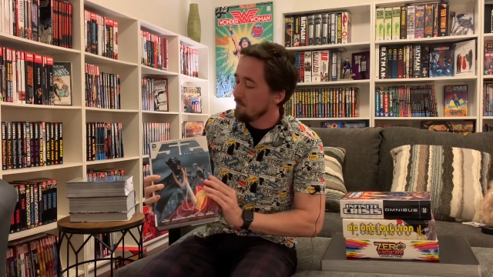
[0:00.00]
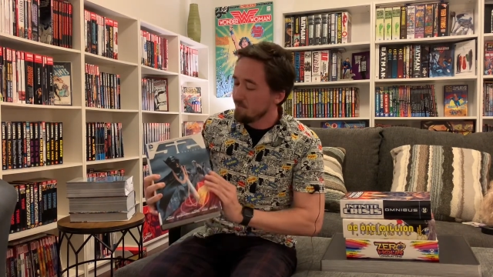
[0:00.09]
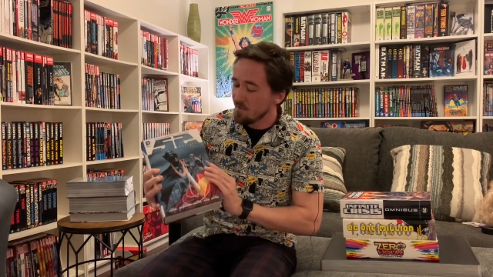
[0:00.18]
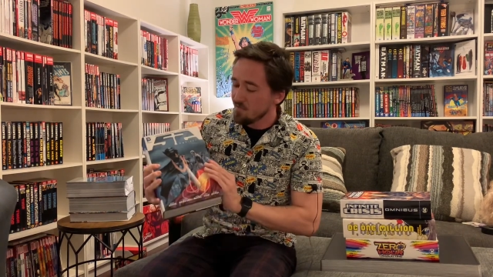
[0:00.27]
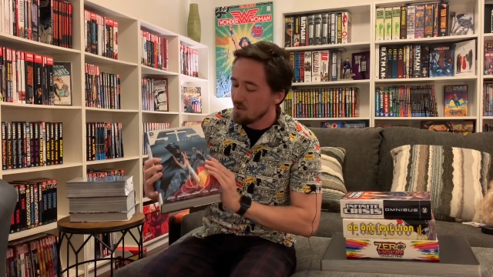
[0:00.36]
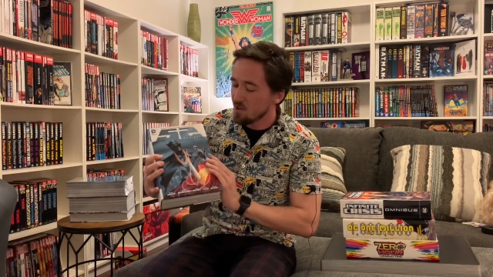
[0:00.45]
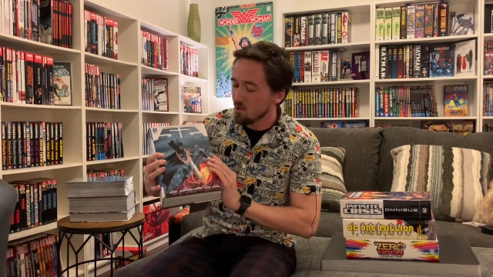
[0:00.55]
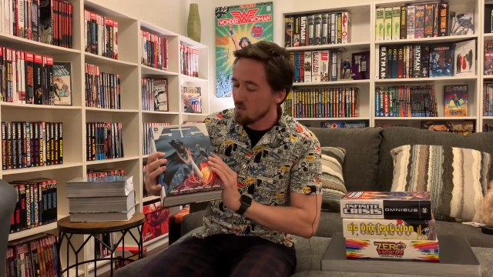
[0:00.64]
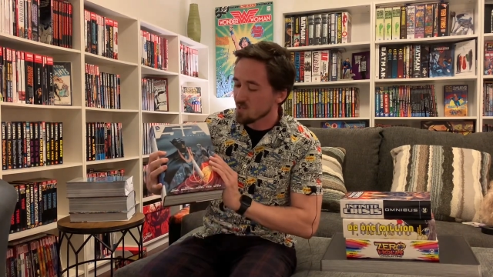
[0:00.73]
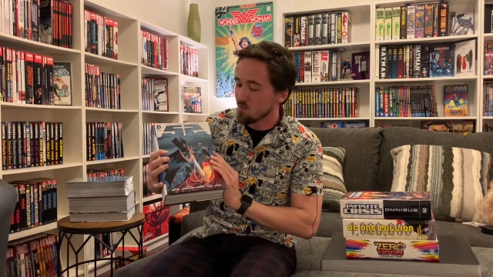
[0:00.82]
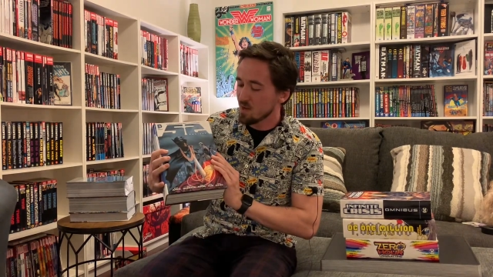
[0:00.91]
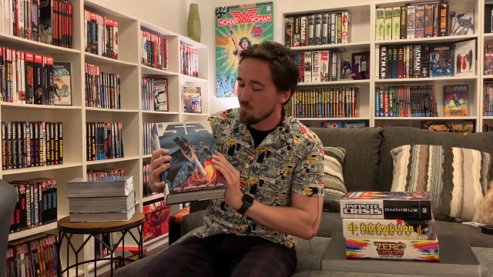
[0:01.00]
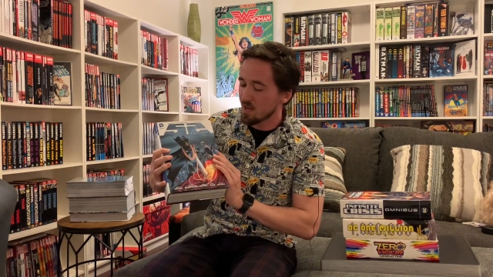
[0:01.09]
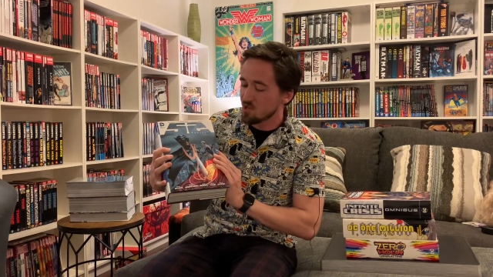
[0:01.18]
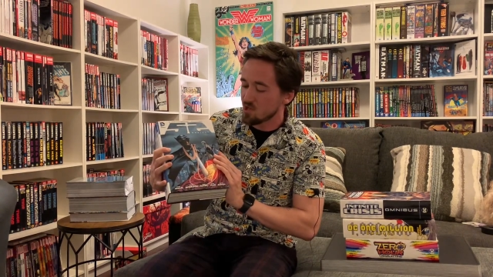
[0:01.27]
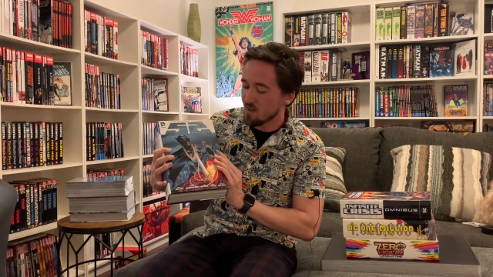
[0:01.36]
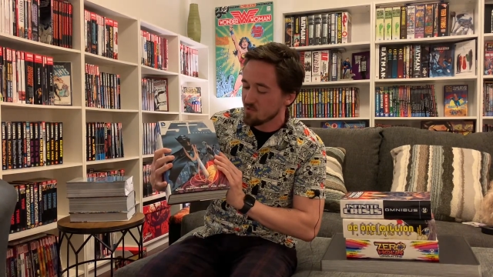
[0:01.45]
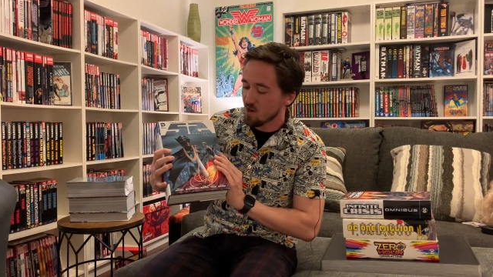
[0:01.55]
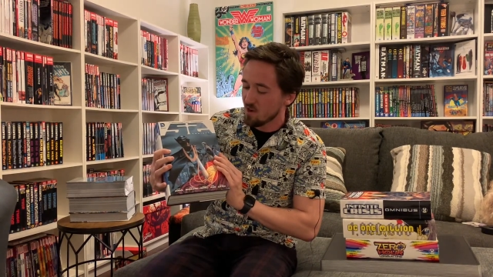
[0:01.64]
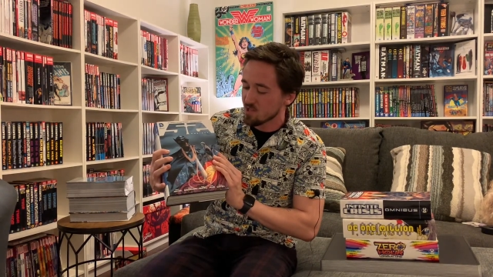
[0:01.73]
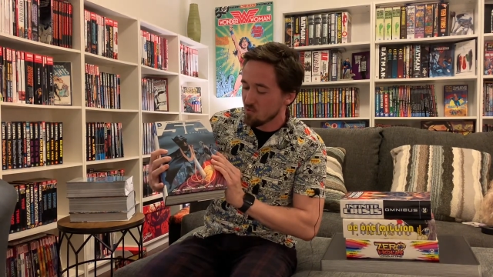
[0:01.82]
52 was written by Jeff Johns,